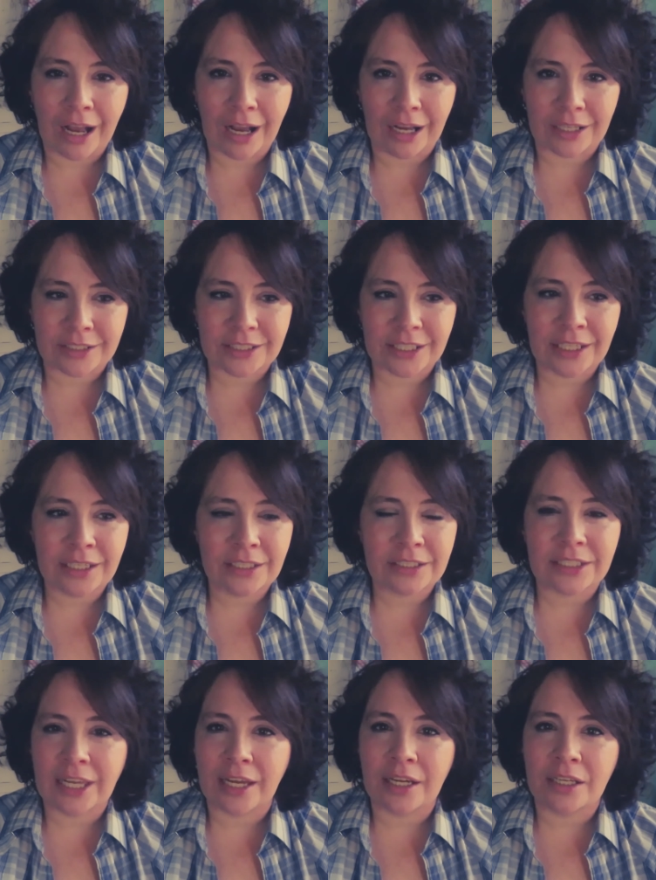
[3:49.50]
I think
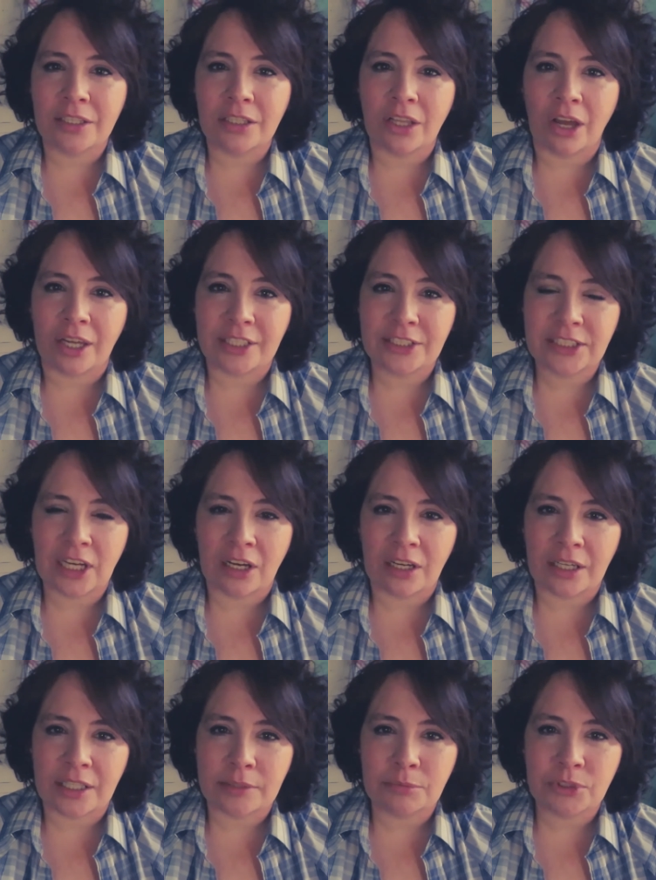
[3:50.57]
that a lot of
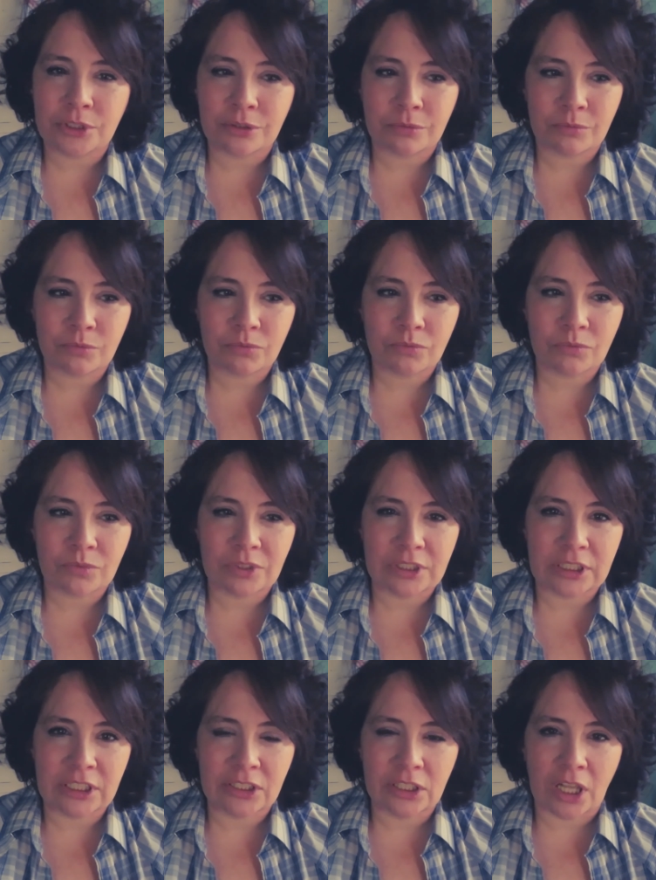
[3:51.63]
times
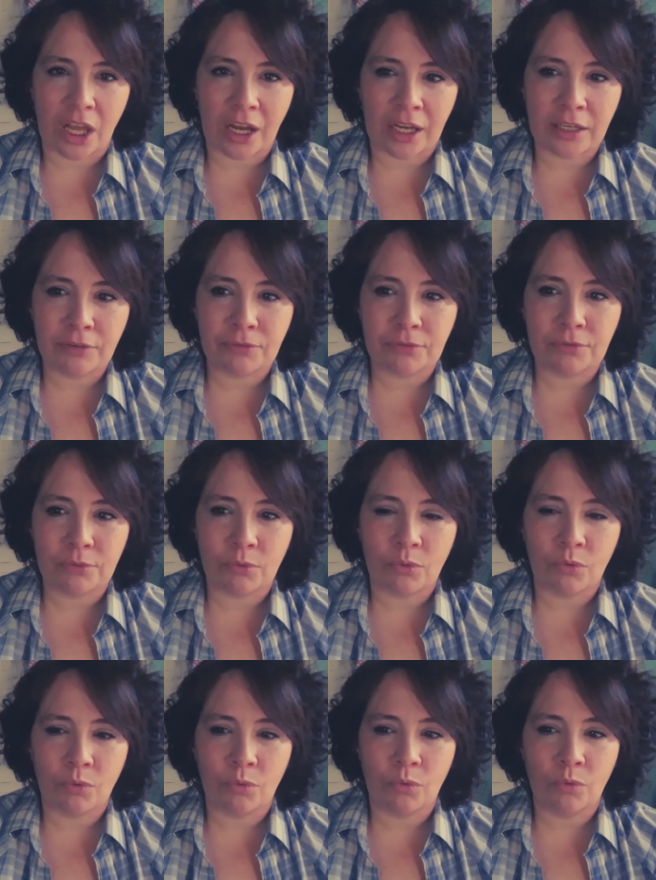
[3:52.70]
in life,
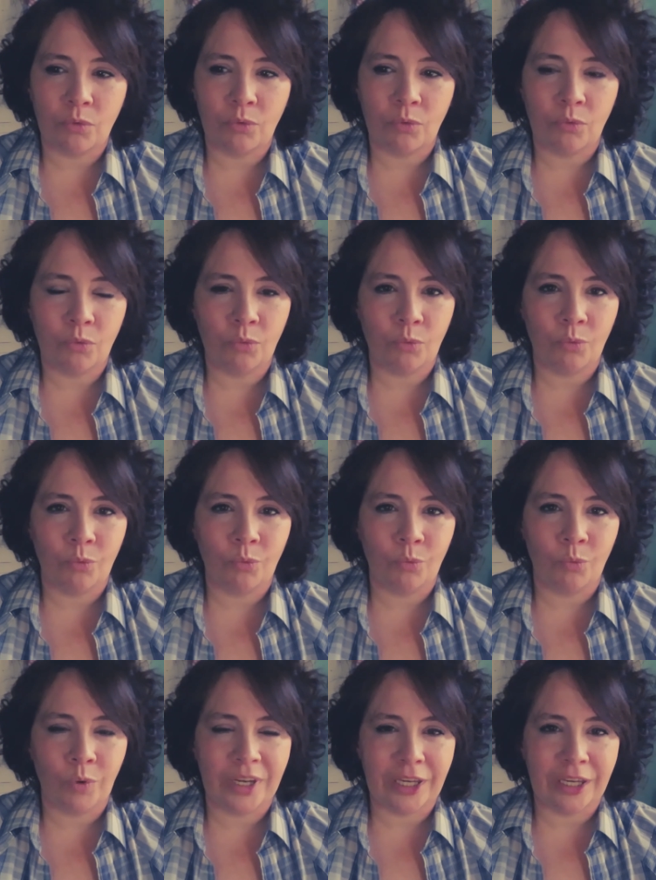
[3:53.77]

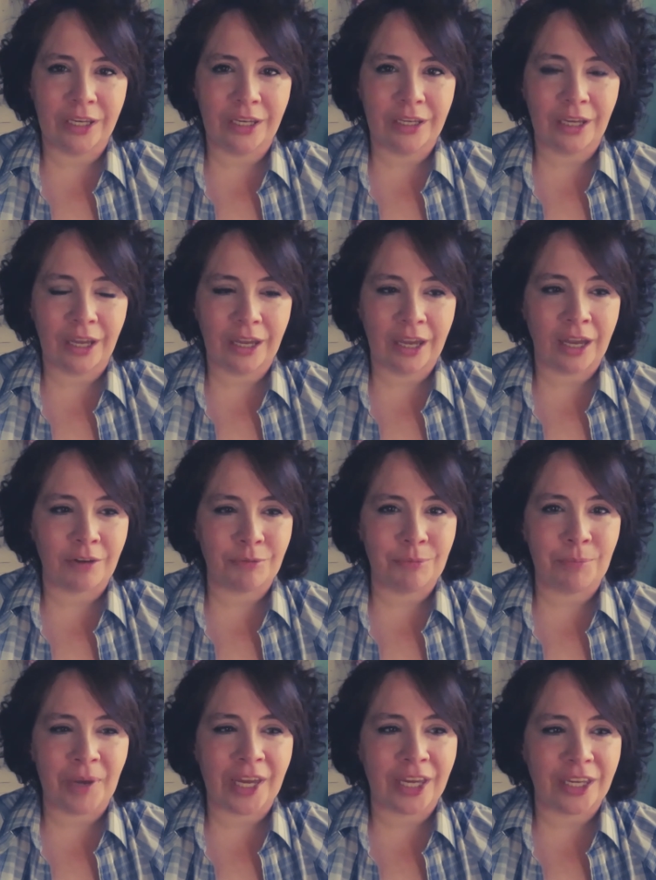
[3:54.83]
we have
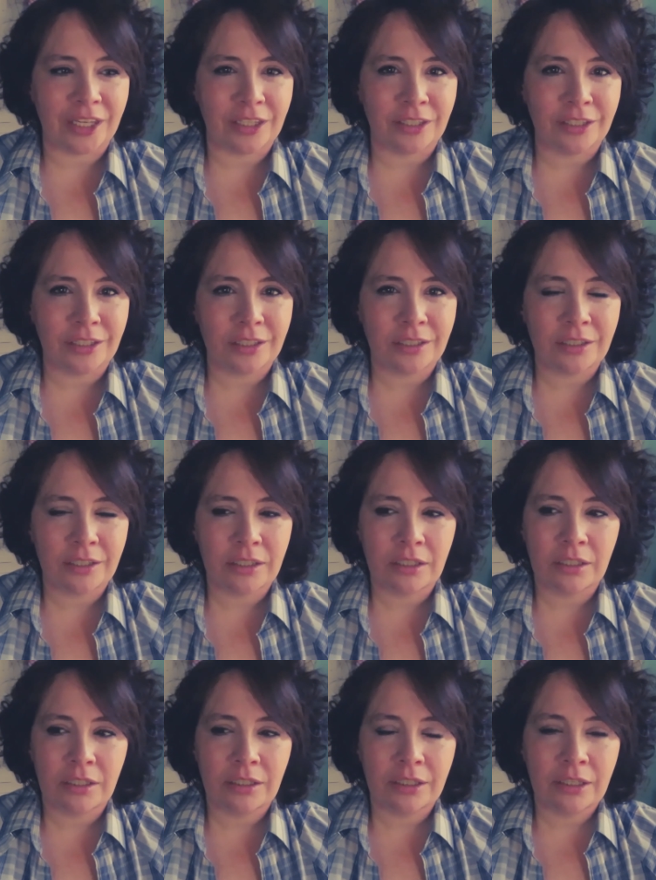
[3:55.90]
pain.
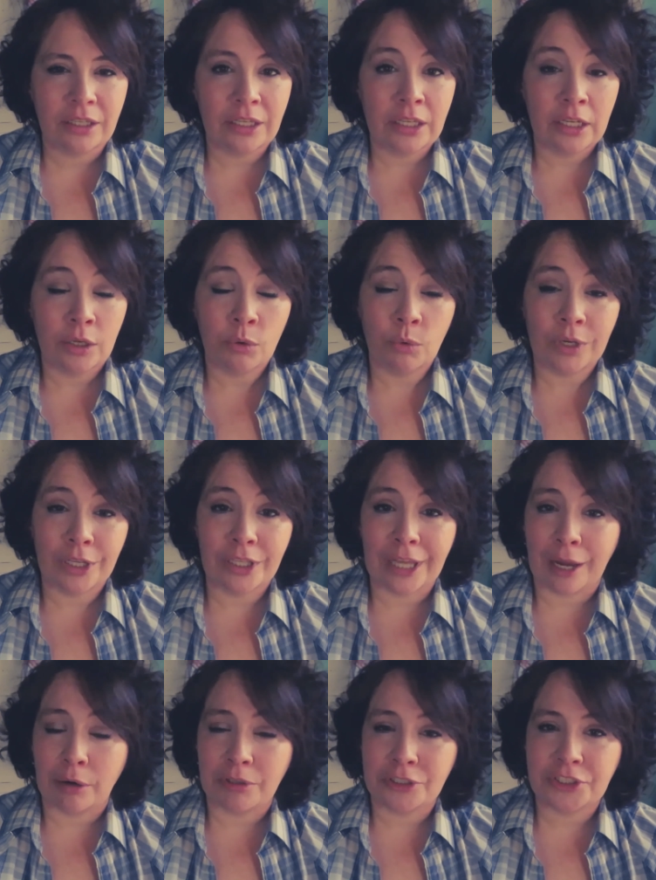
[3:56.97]
We
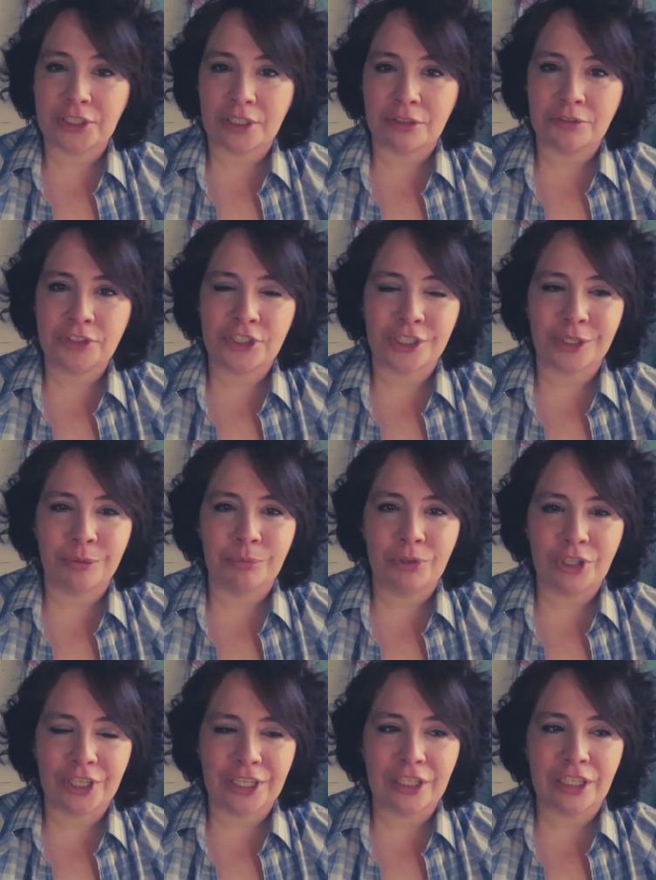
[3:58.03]
allow ourselves to
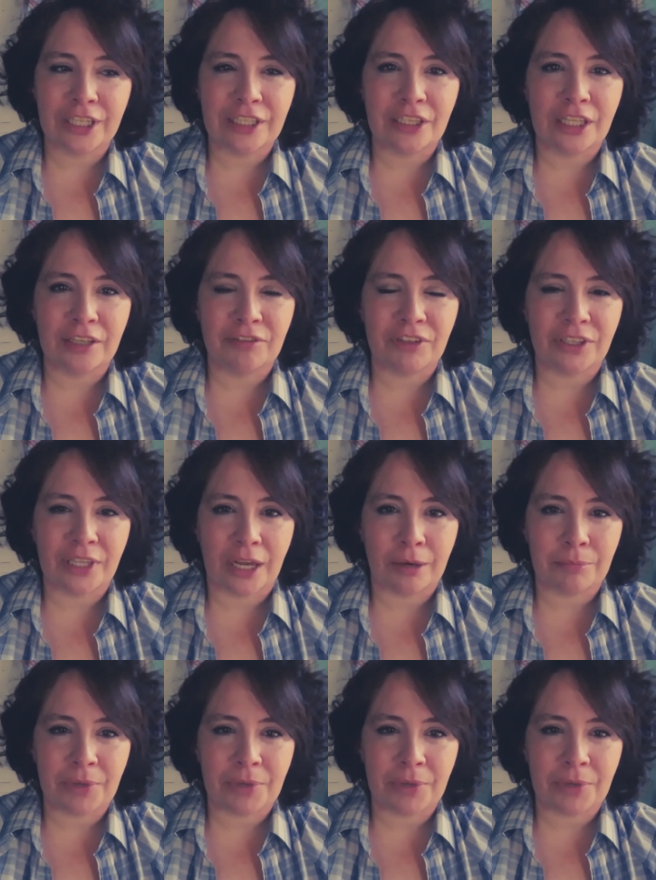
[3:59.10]
completely live in that